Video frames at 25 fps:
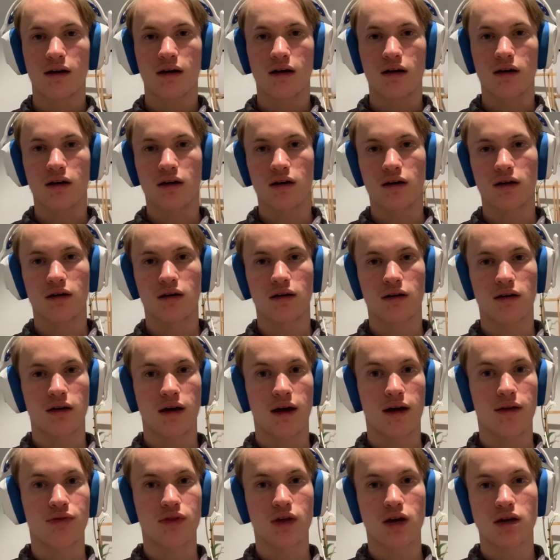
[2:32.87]

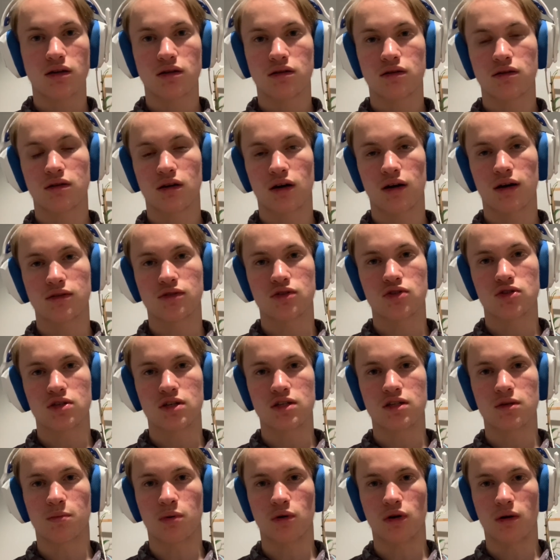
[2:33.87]
And then I just
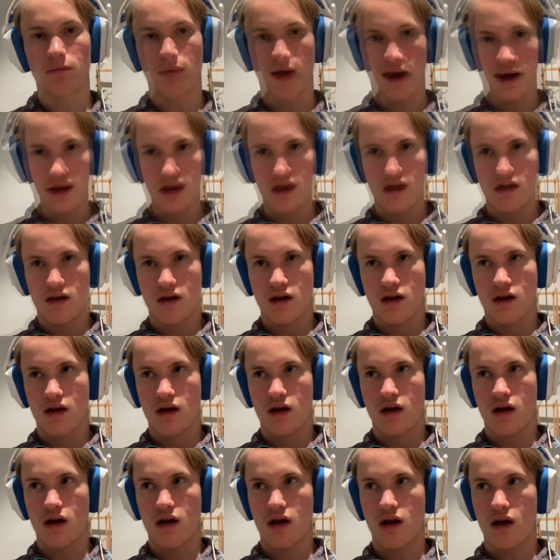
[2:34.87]
need to put it back in.
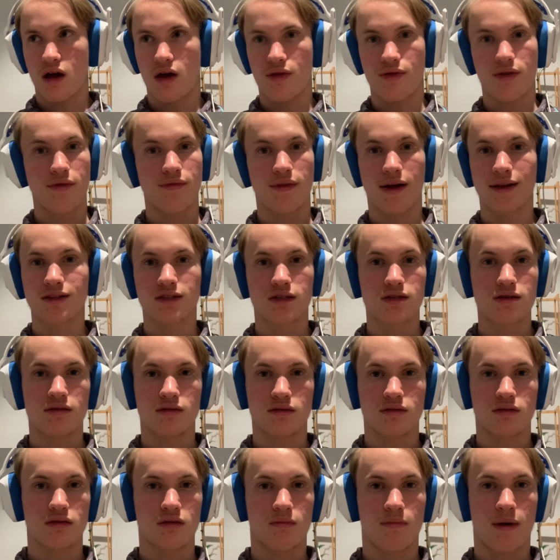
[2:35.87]
And then that's
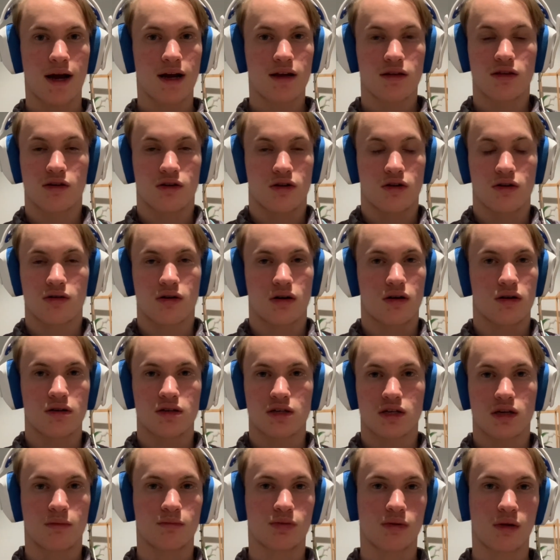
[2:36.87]
it. The back of the go-kart is
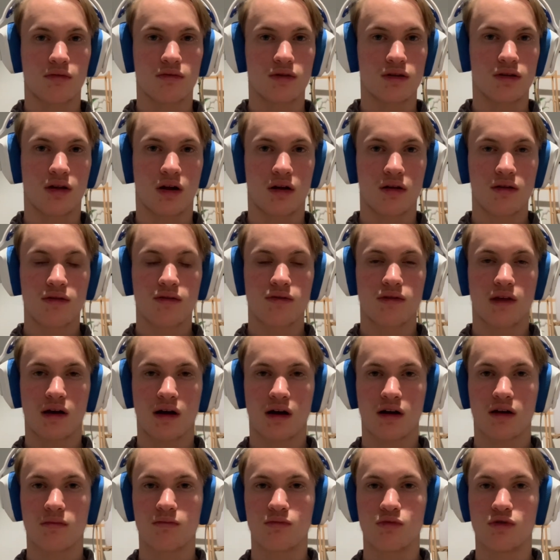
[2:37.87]
completely done. Then
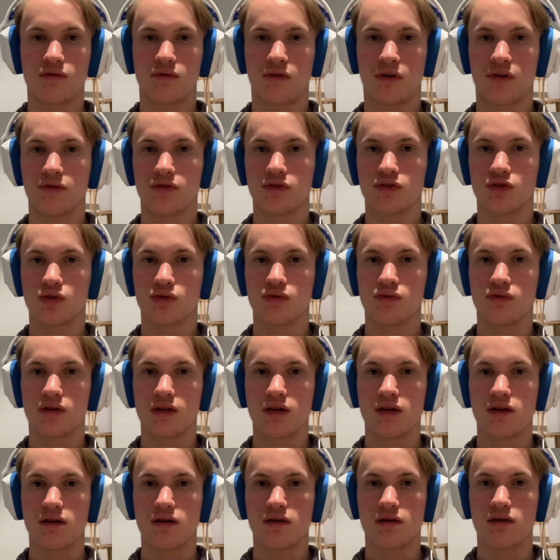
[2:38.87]
I can move on to
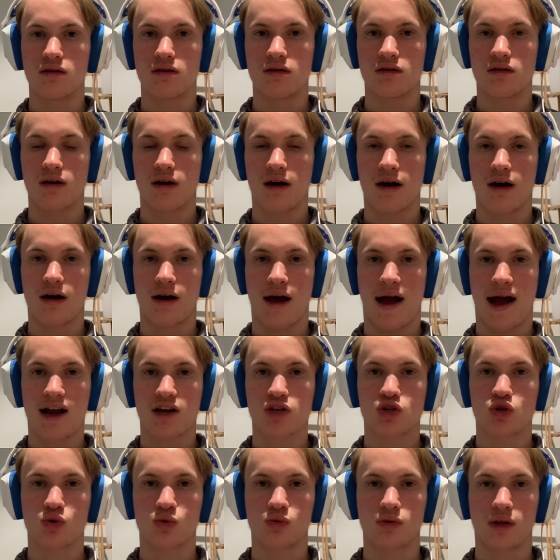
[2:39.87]
the
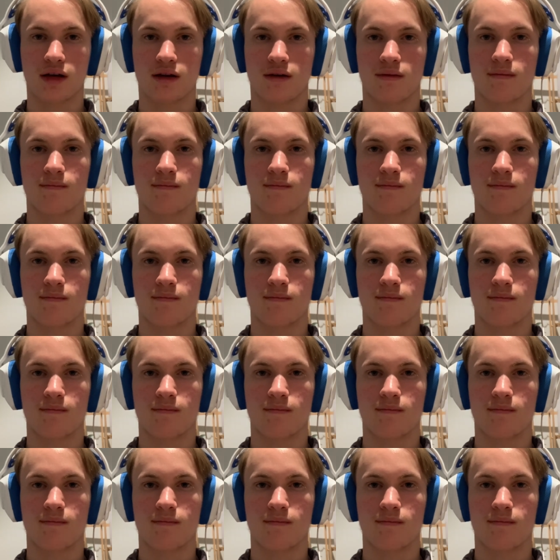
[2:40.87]
actual